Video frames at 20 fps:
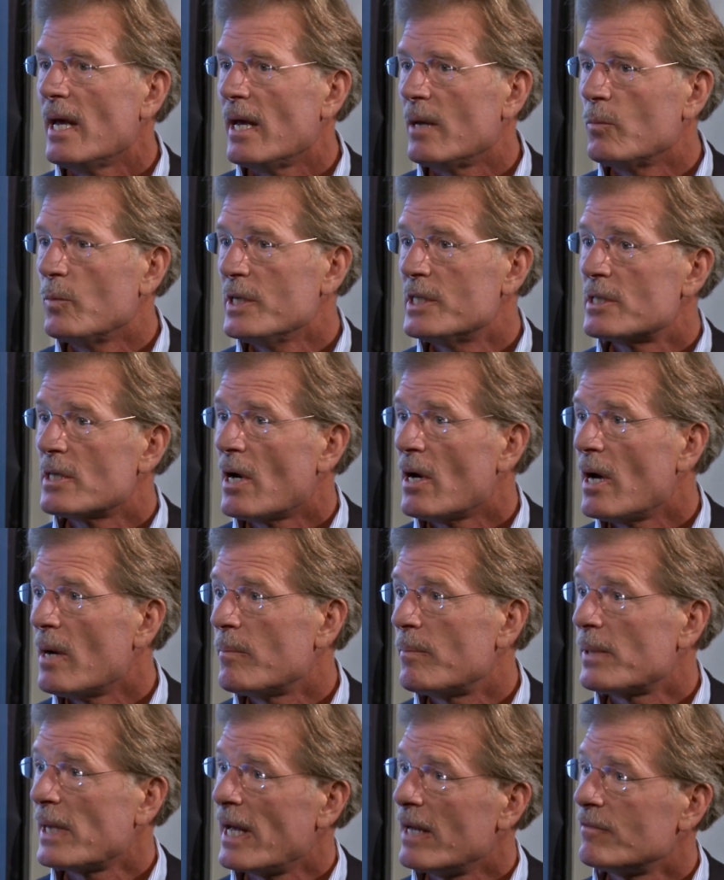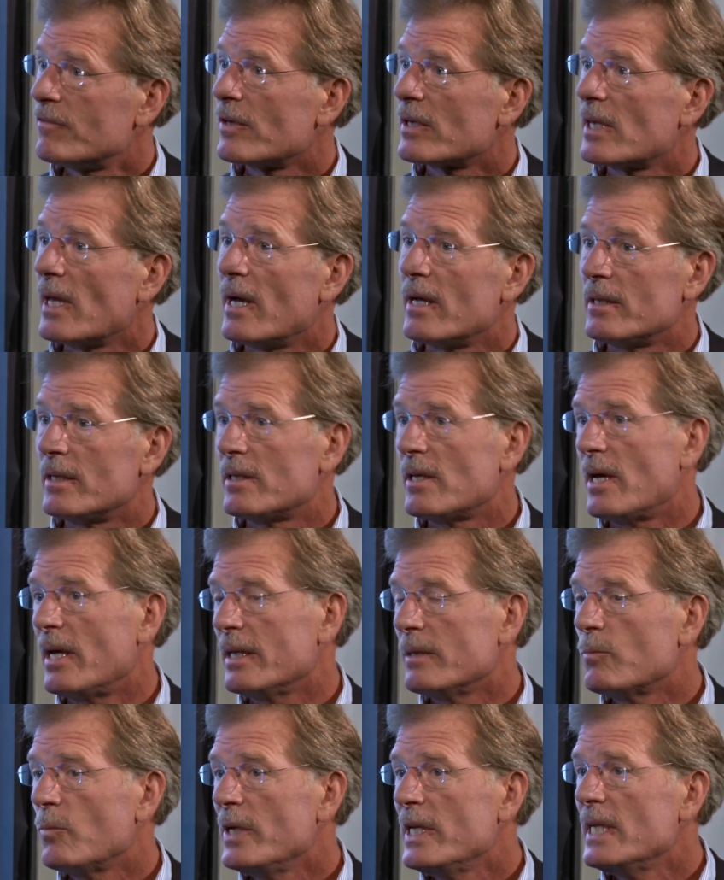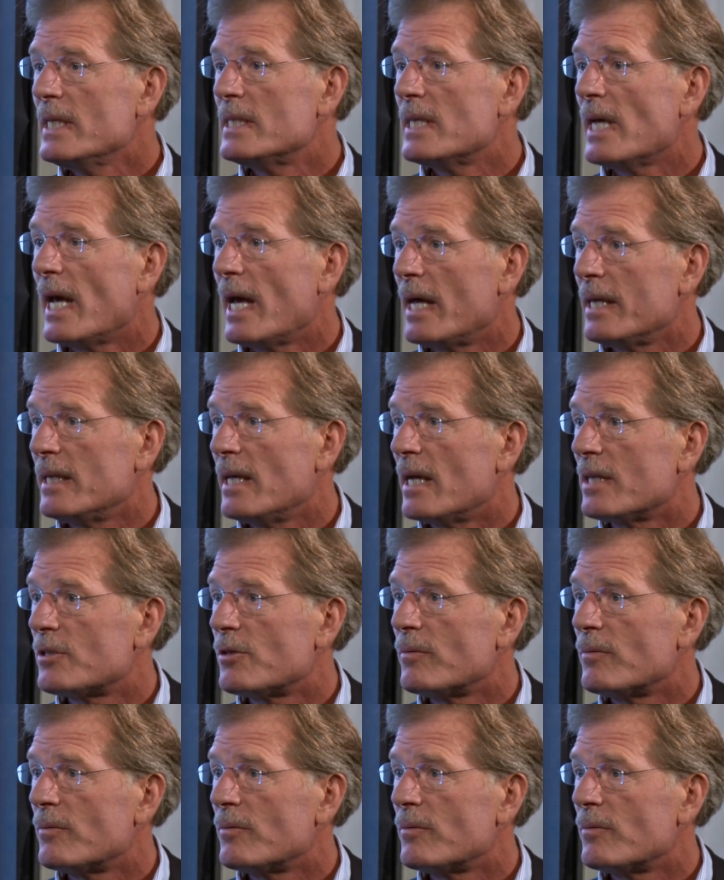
And we saw Plan for Cloud and thought we need to add that